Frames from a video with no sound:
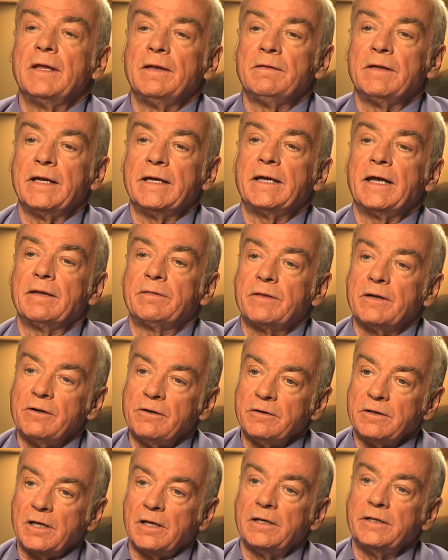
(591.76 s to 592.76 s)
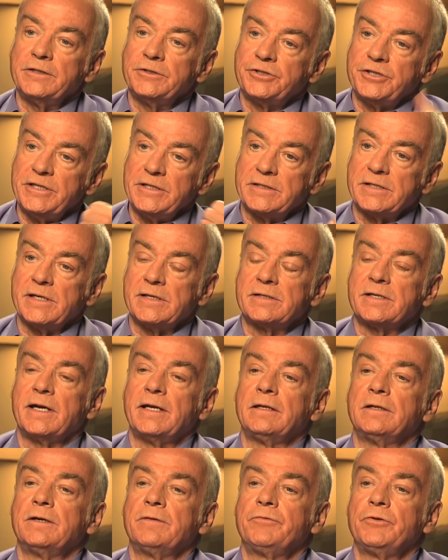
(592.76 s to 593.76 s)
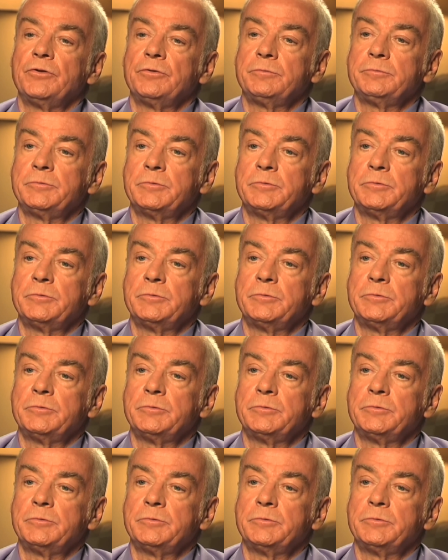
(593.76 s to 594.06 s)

then they get there and clinch. He says, I love you,